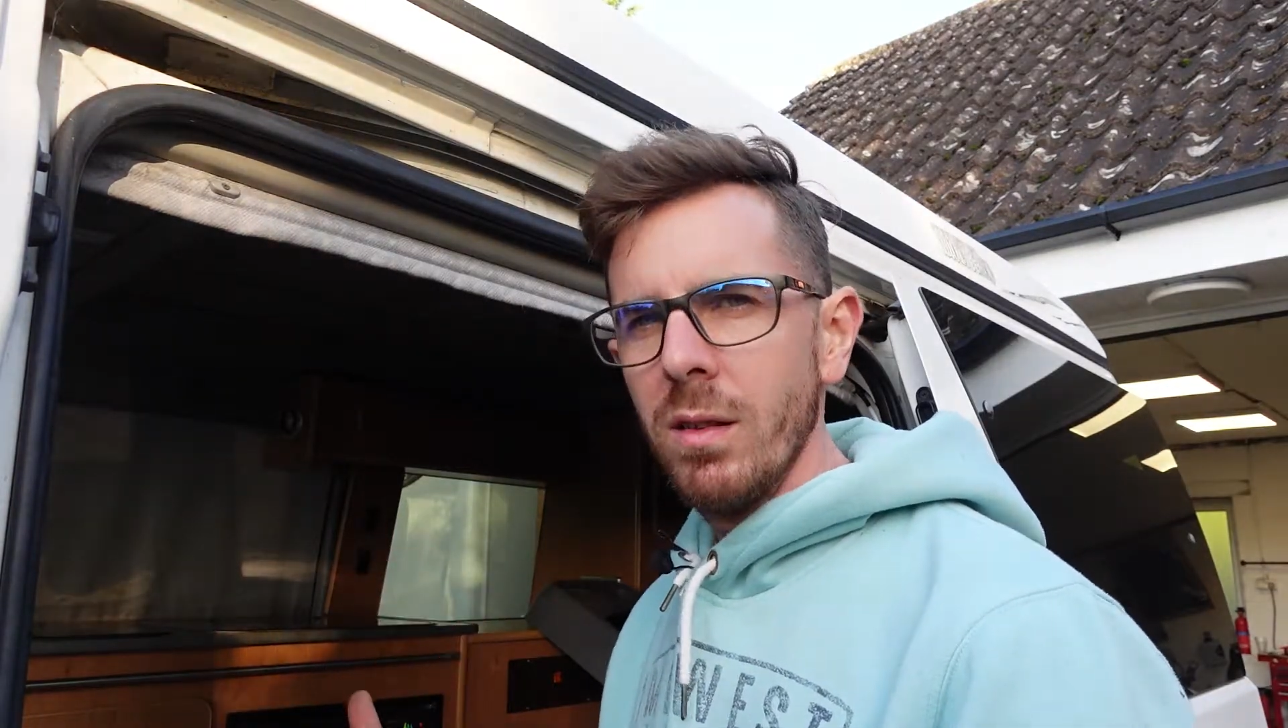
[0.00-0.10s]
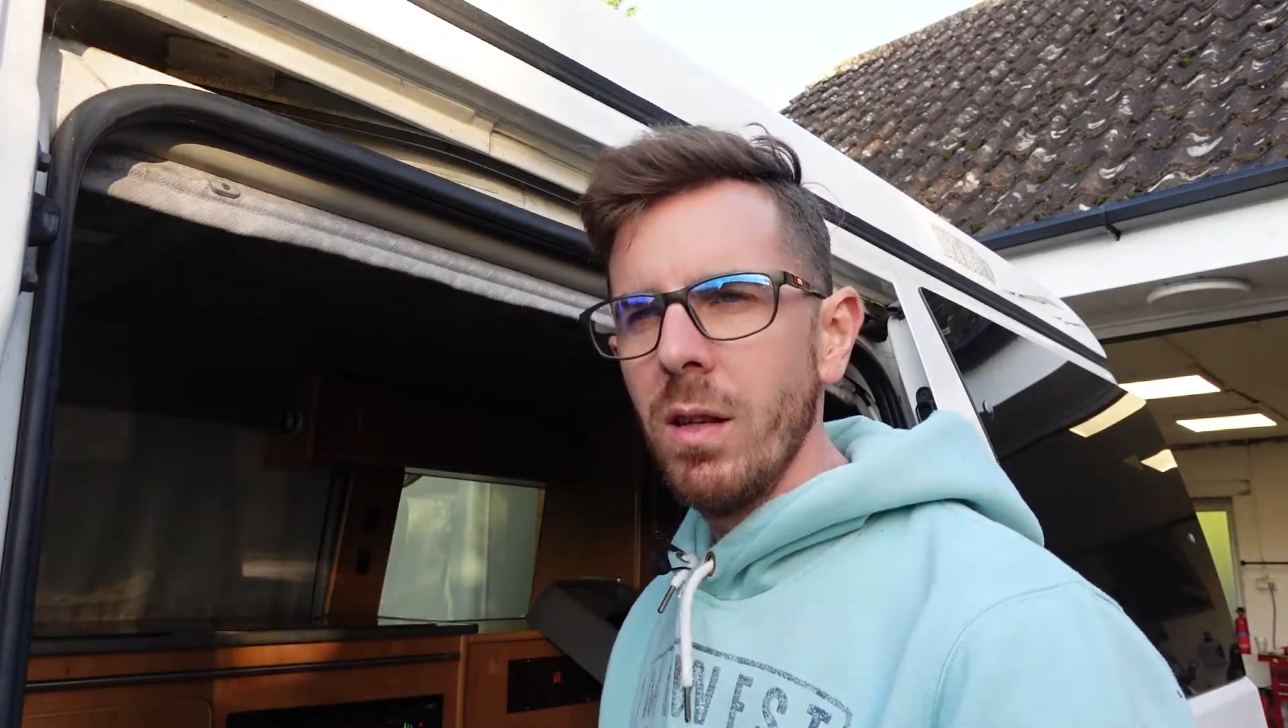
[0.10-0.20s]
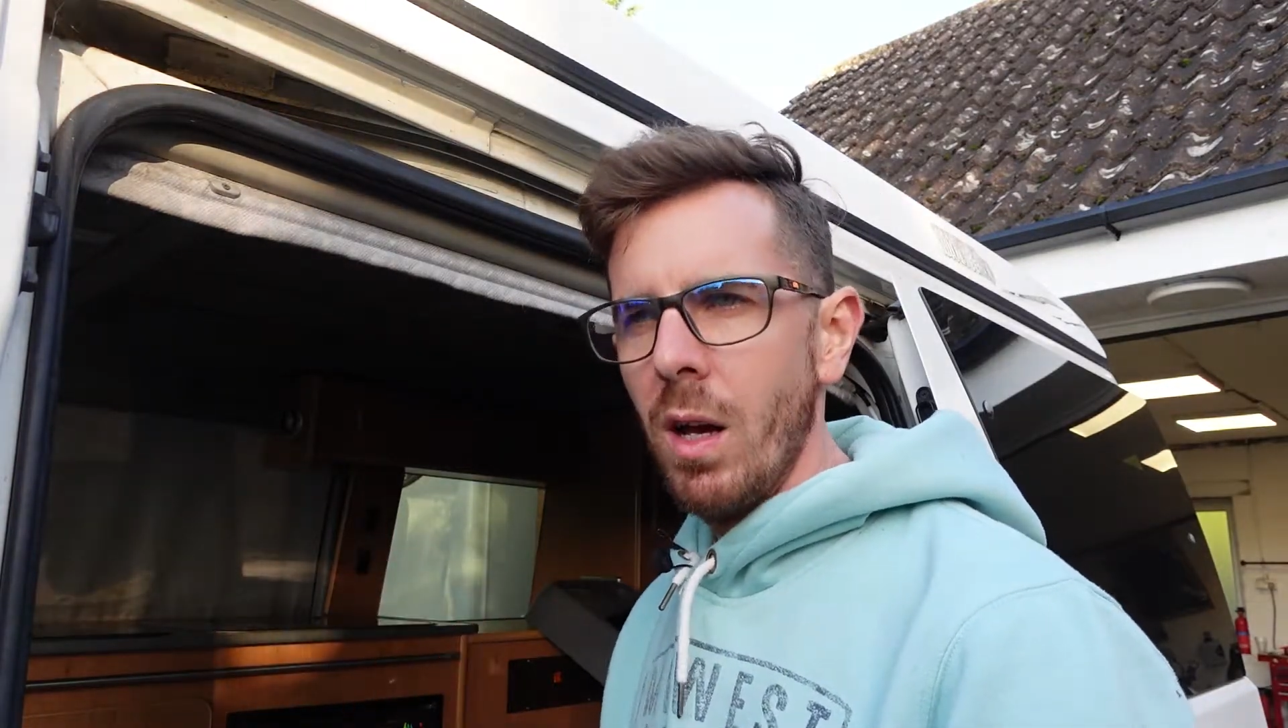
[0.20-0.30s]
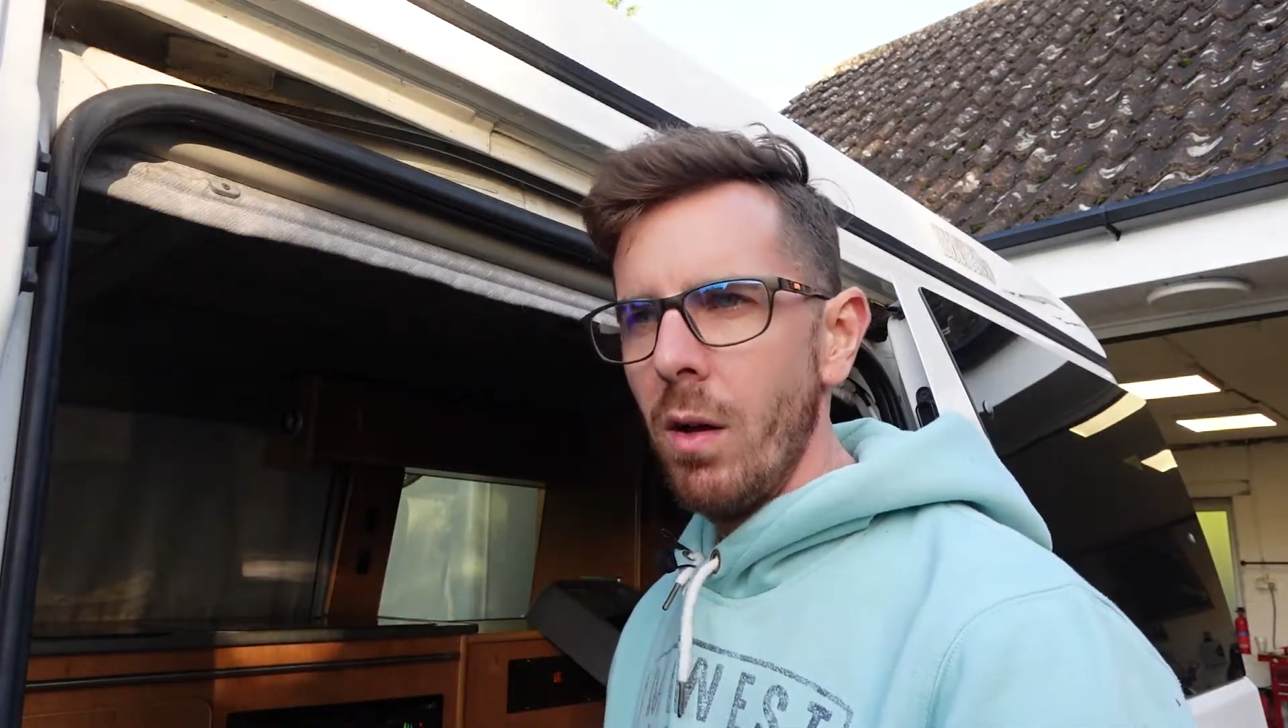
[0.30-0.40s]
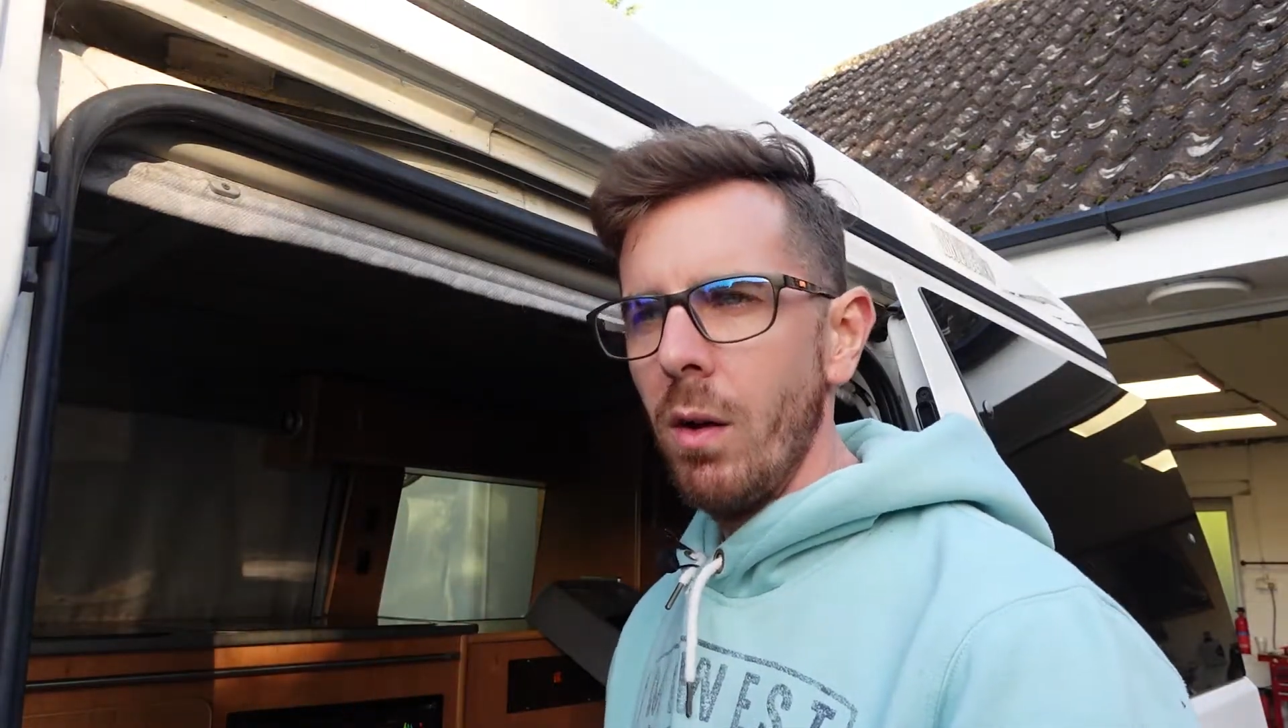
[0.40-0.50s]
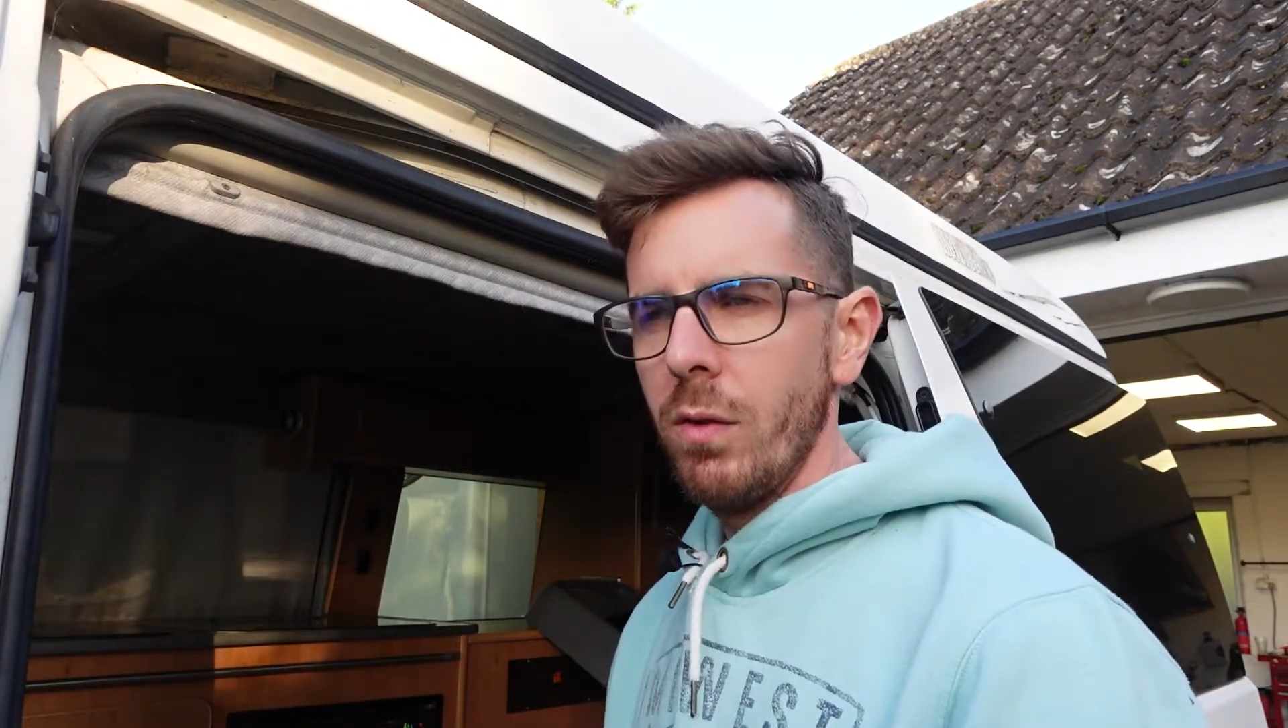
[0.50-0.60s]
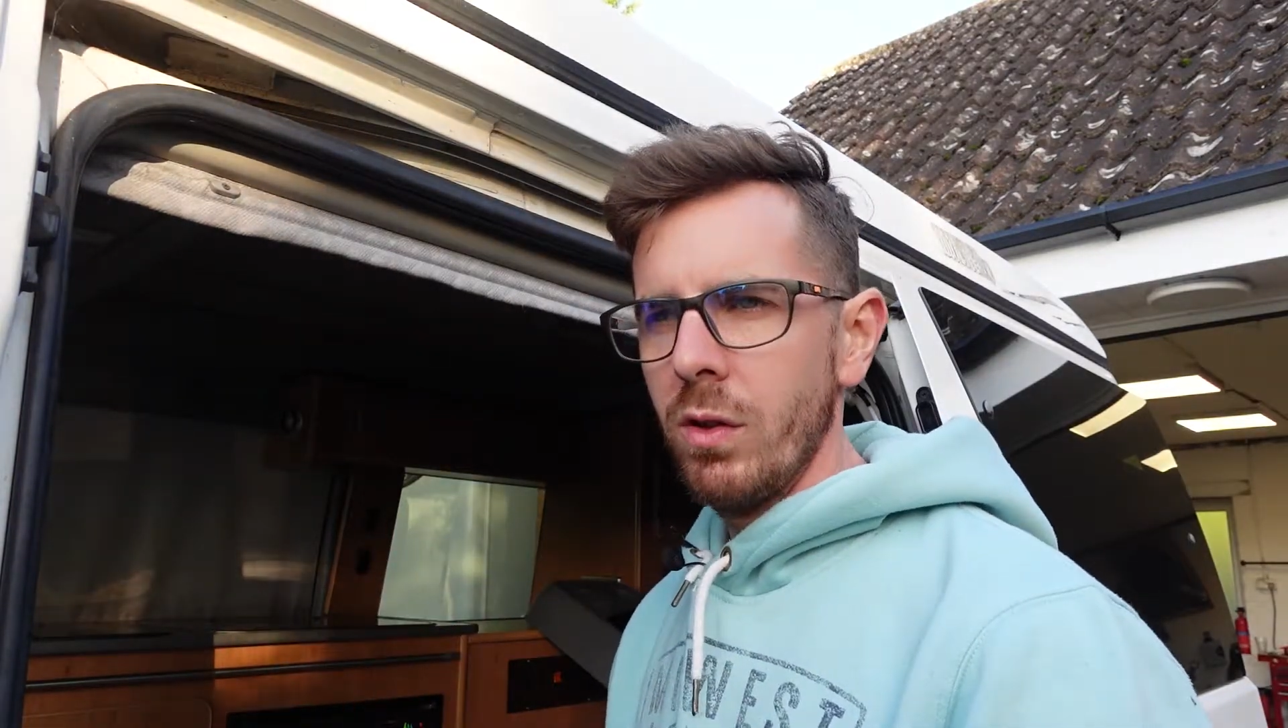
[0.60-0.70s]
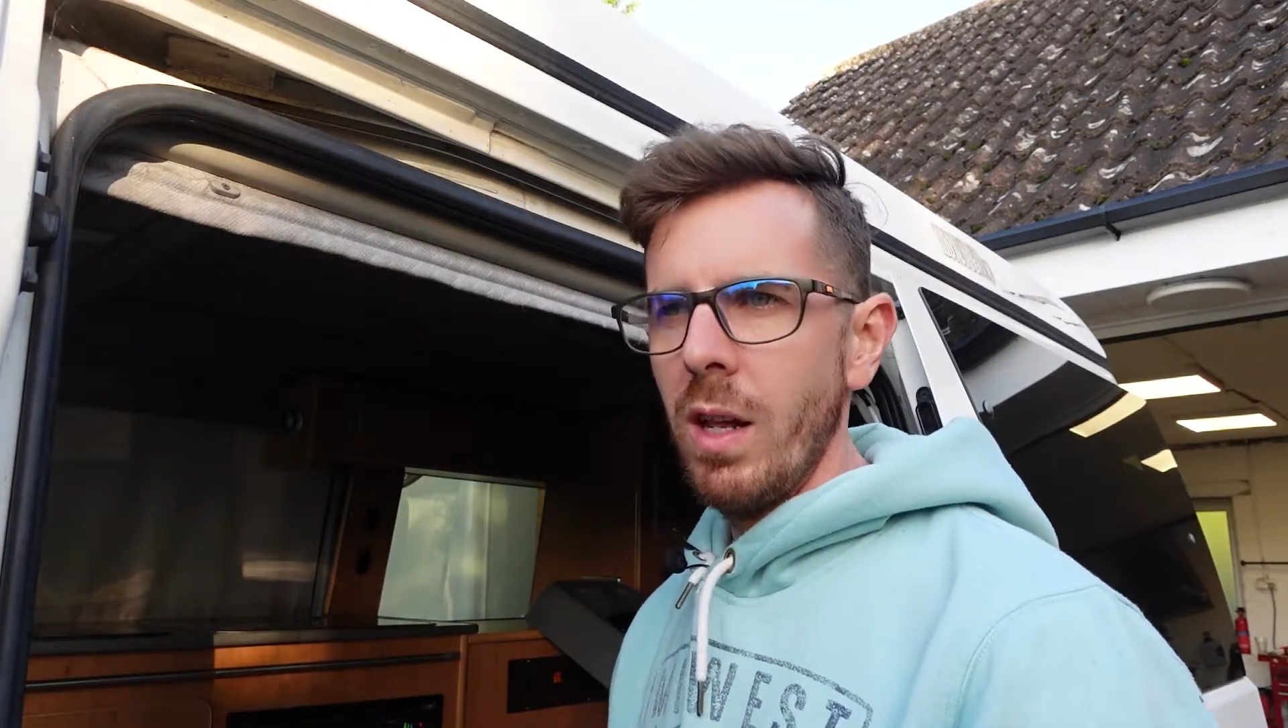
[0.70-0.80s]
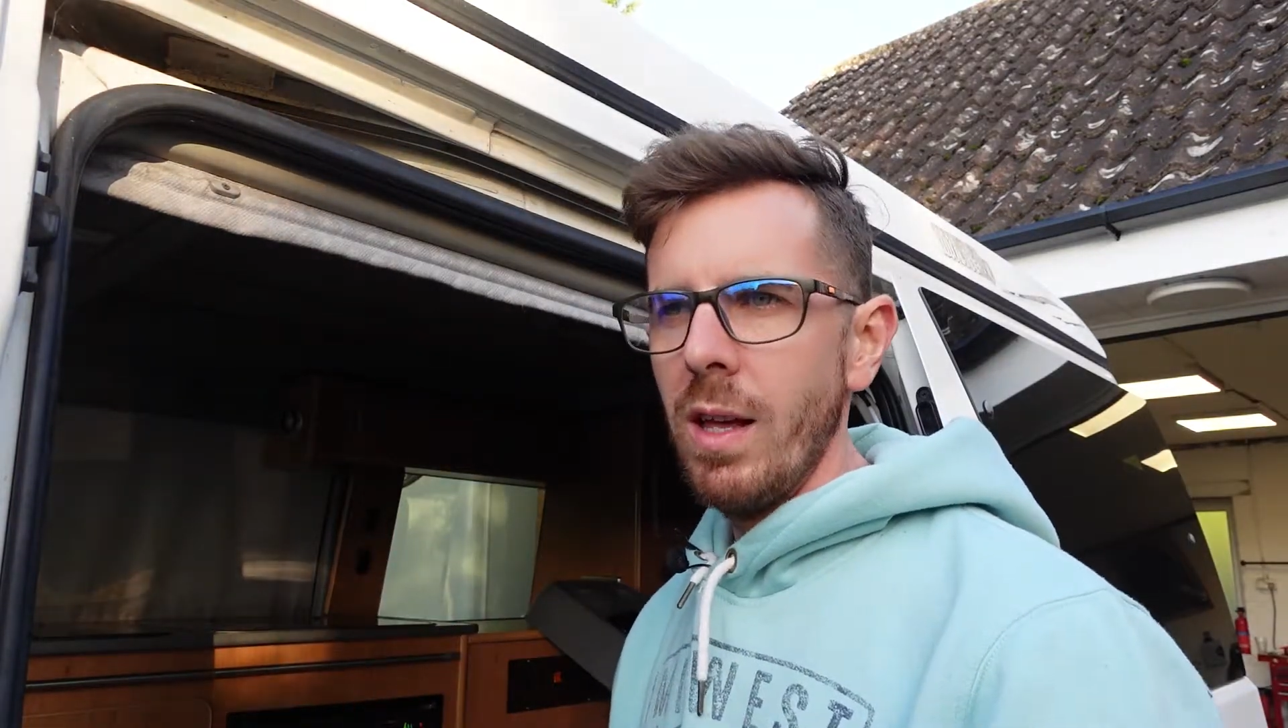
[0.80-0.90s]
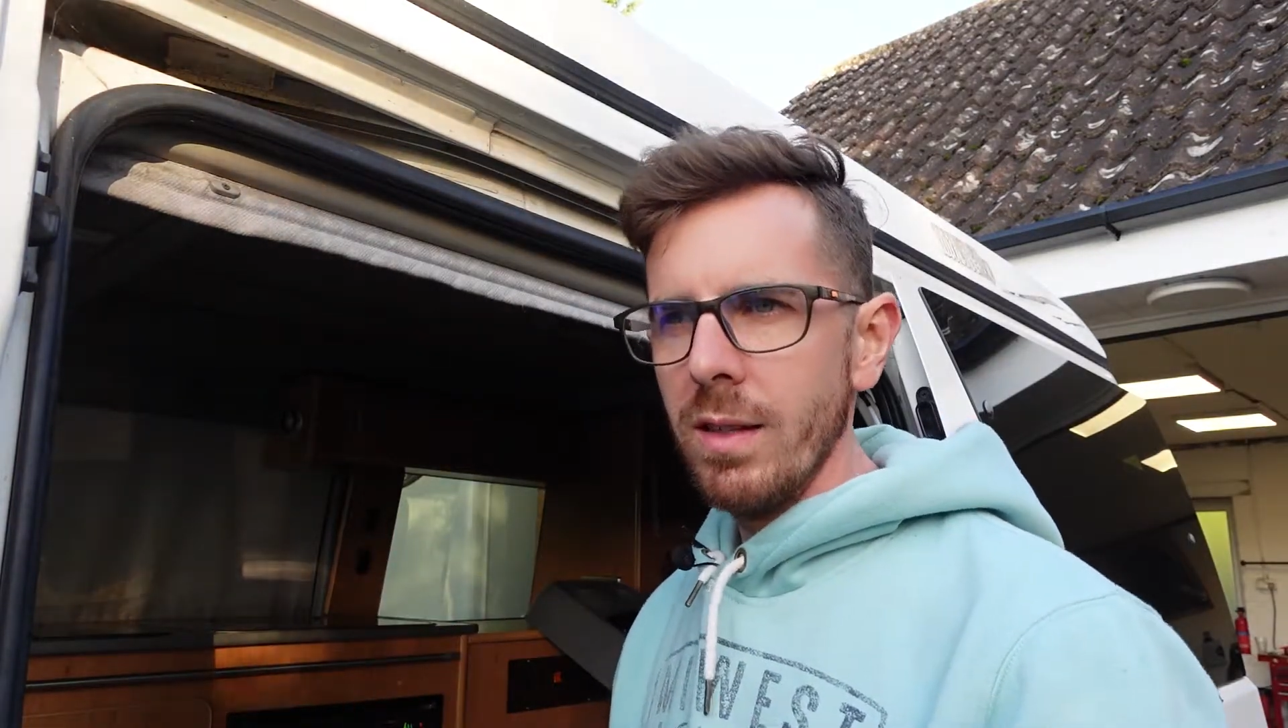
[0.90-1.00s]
so obviously